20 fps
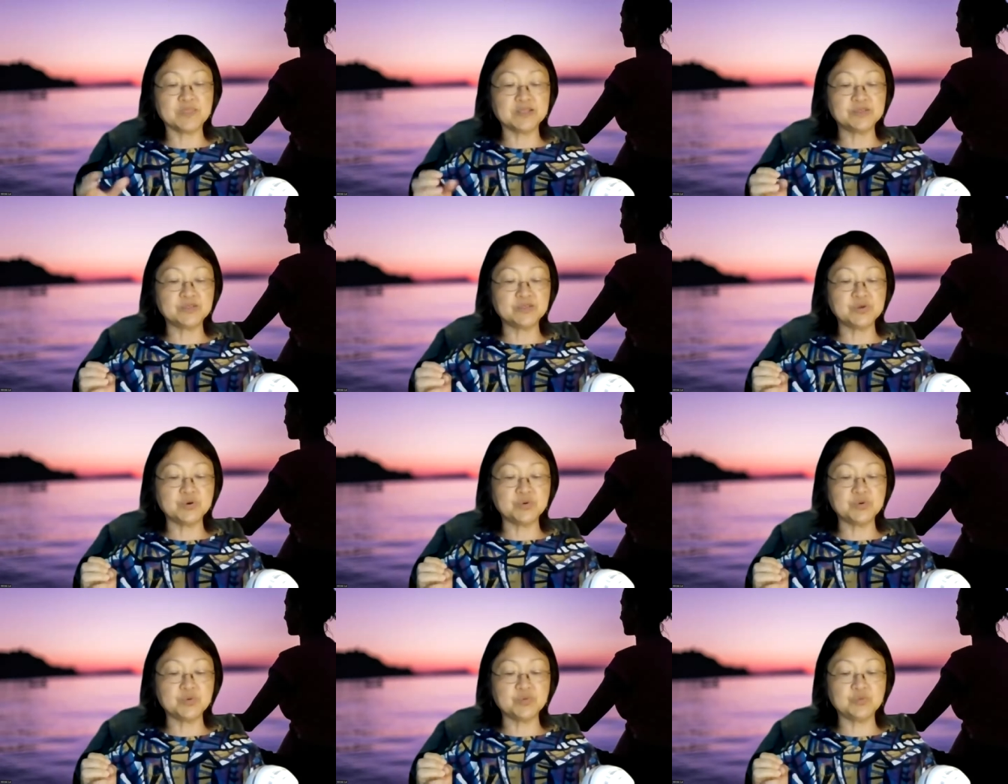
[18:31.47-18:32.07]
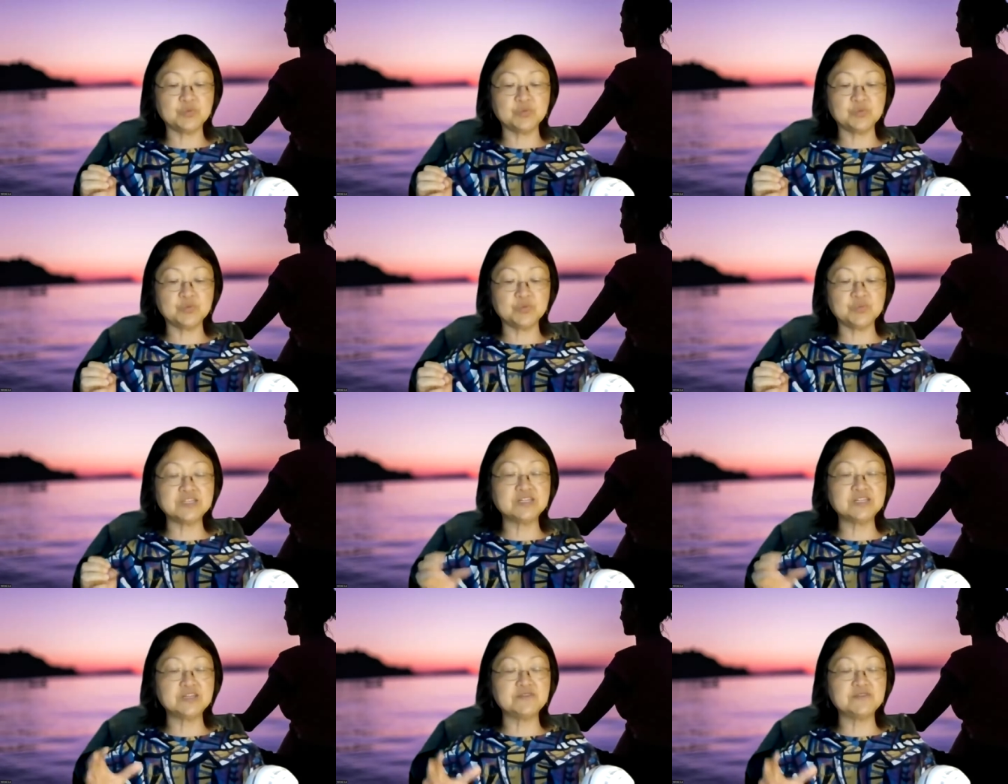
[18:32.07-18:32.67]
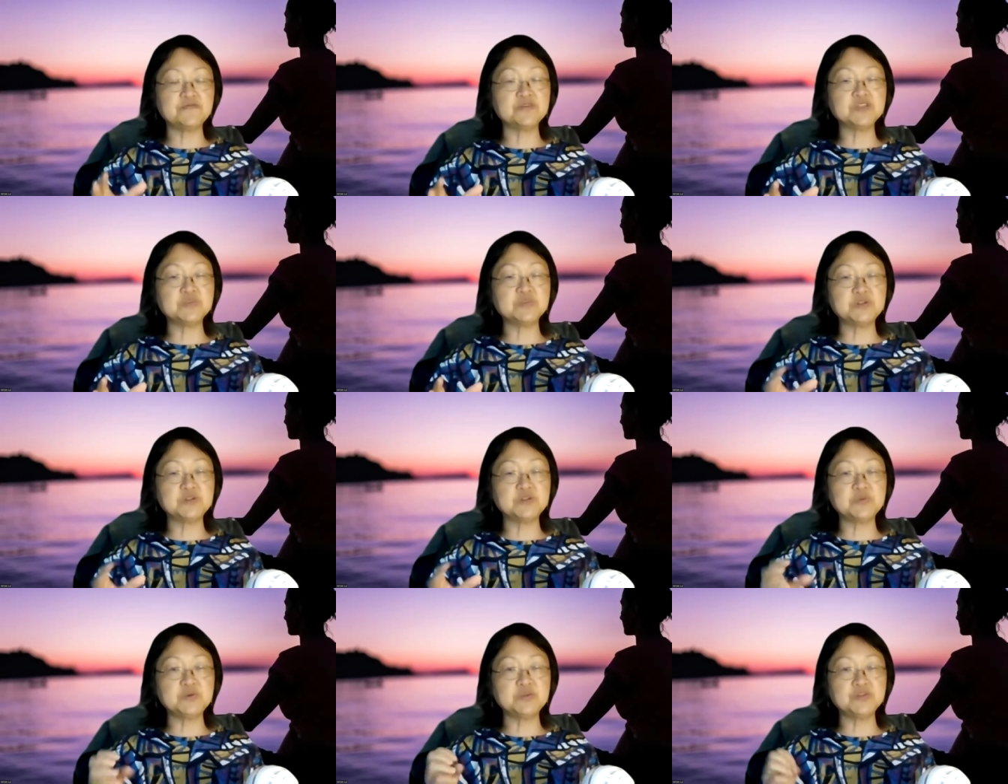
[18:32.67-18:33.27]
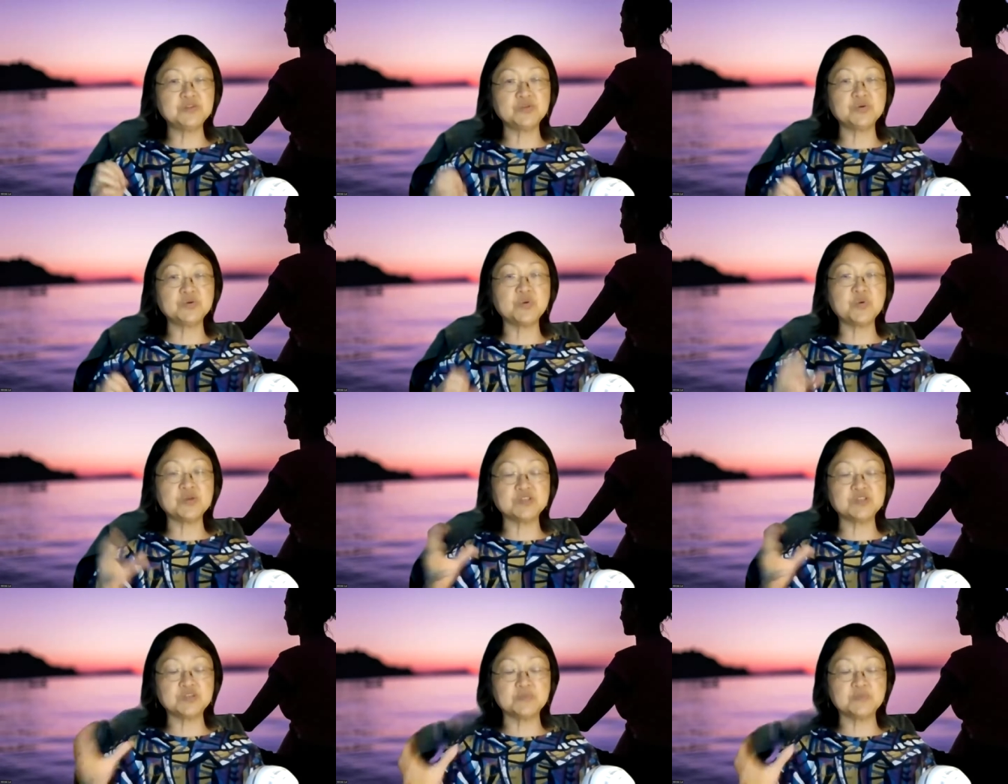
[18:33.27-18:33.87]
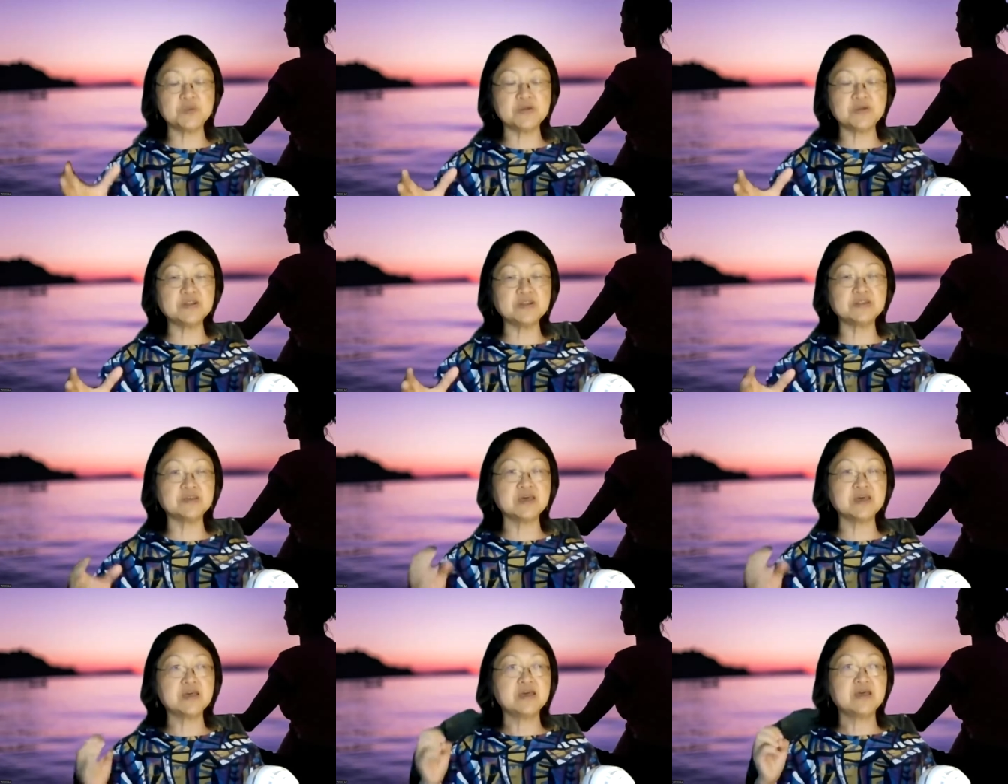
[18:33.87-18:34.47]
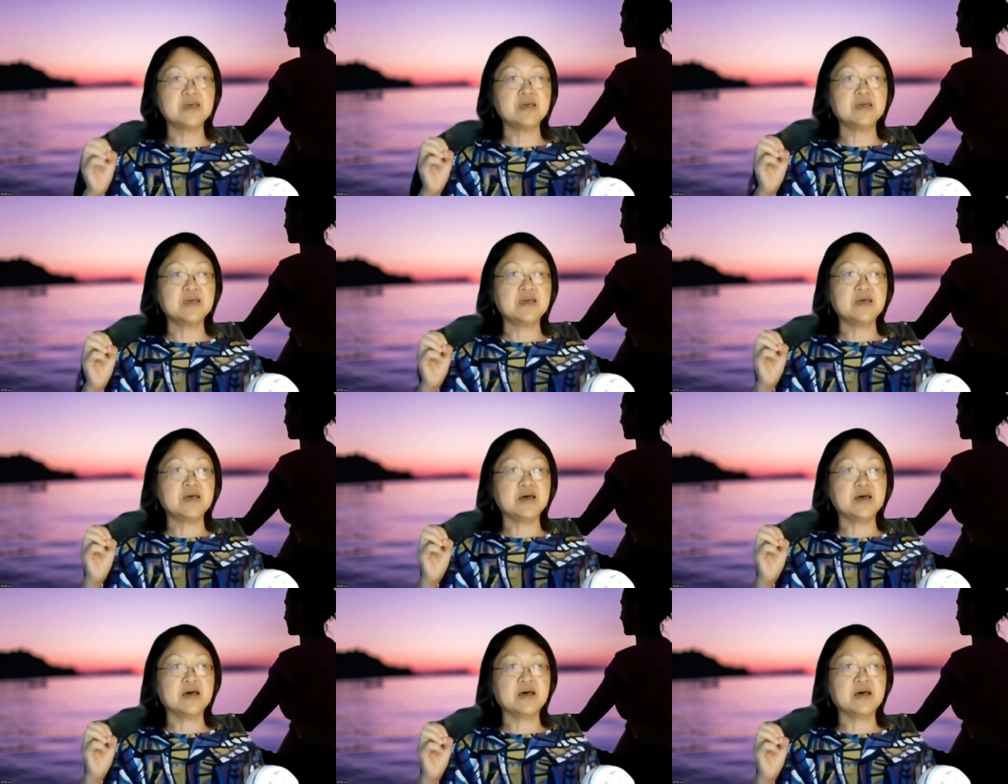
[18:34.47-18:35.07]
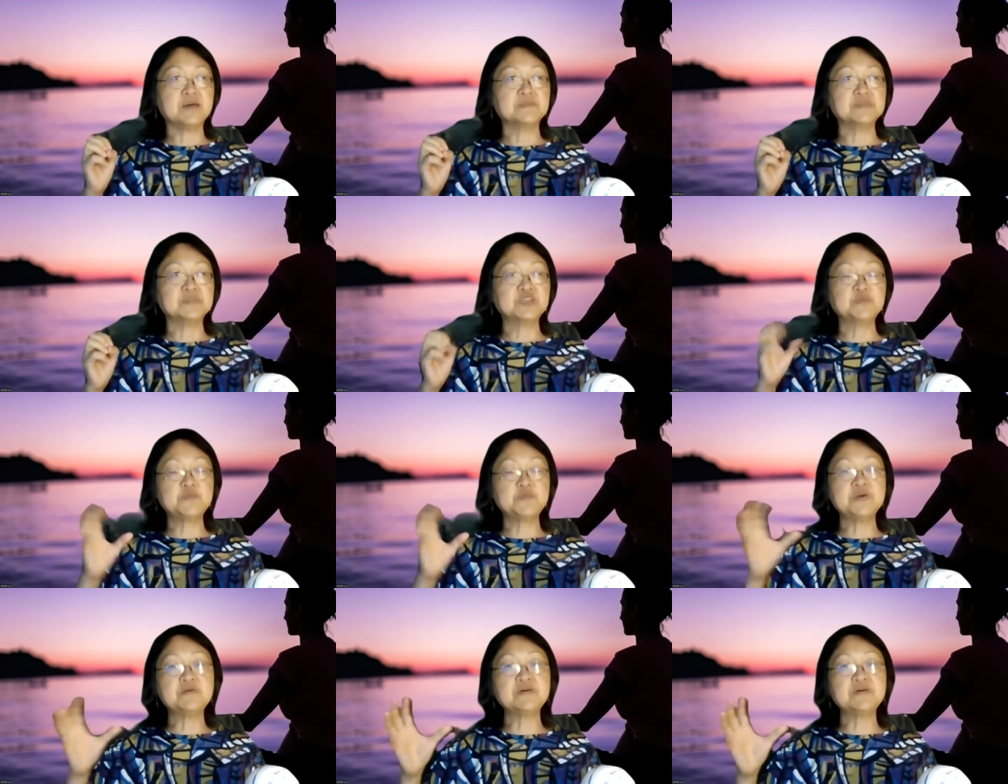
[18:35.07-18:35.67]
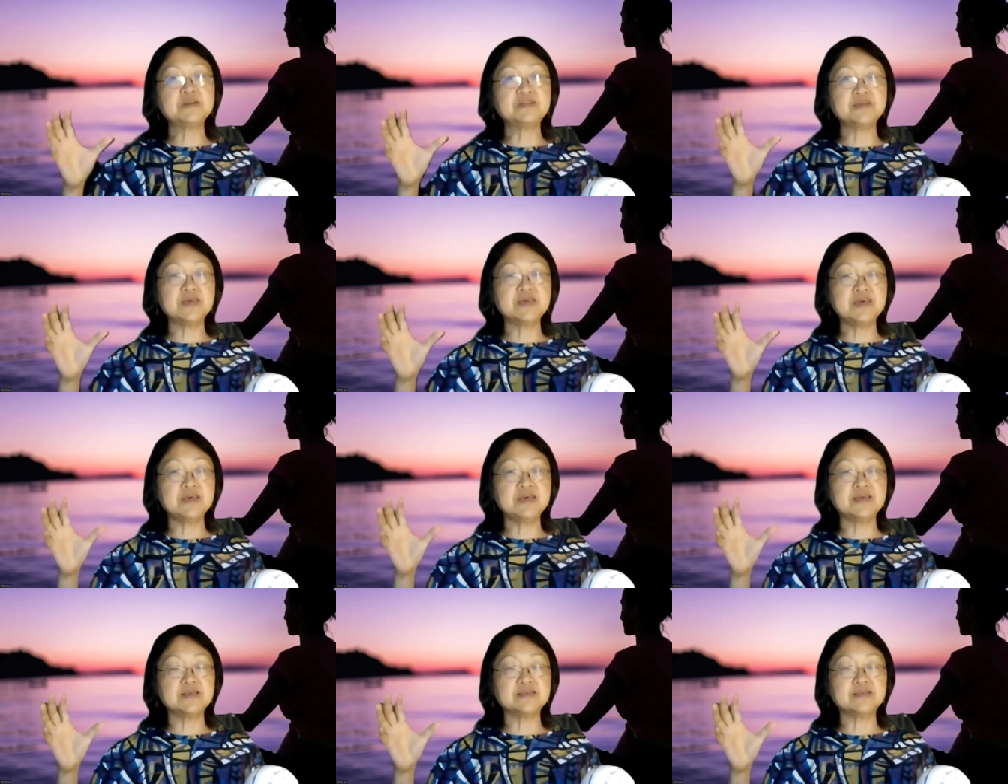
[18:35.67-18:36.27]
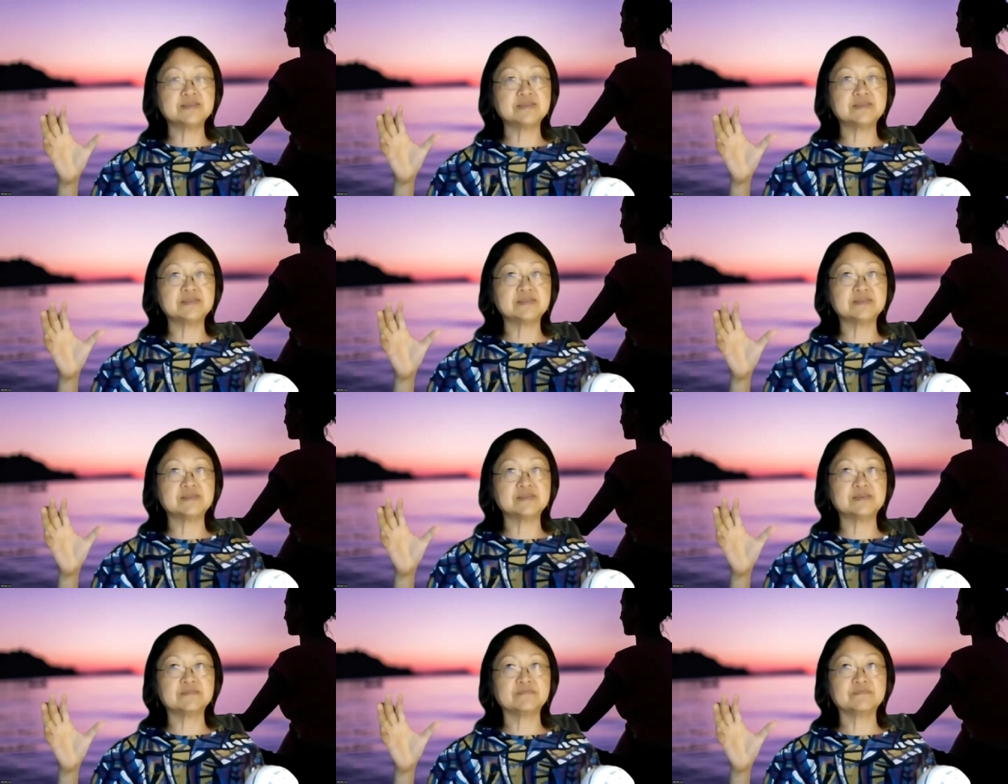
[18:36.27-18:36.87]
So what's the difference between soul and spirit? Spirit is